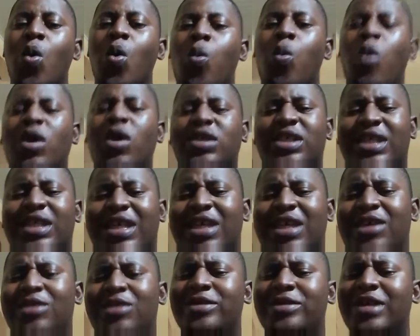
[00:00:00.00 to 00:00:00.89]
what
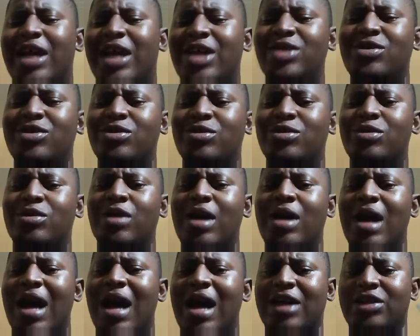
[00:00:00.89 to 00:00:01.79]
skills are you
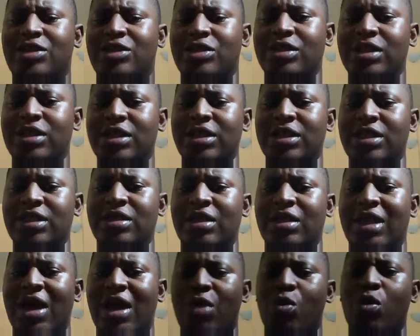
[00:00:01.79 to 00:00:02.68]
actually
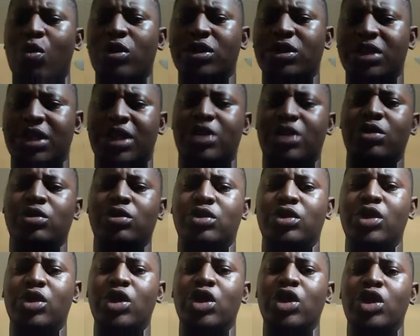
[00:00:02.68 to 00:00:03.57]
needing, like what
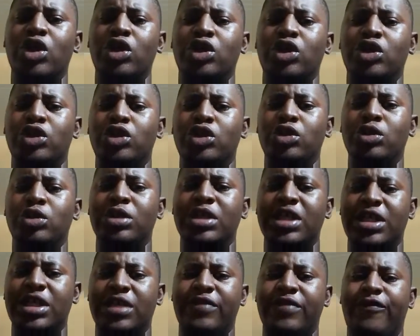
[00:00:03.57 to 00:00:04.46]
skills do you
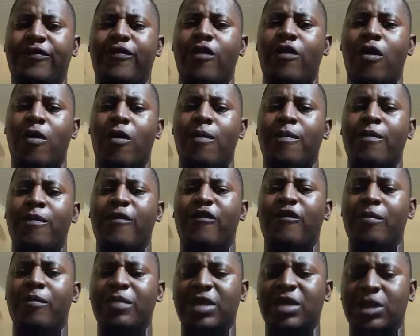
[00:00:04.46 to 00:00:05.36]
need from
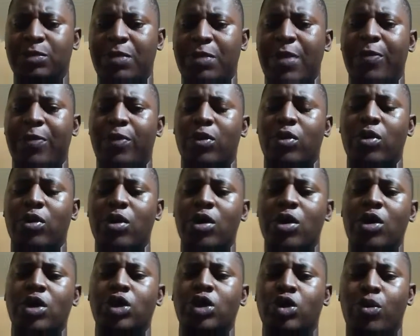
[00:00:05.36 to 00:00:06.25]
these people
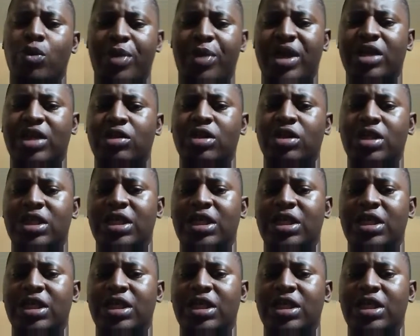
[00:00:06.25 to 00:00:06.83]
to bring to the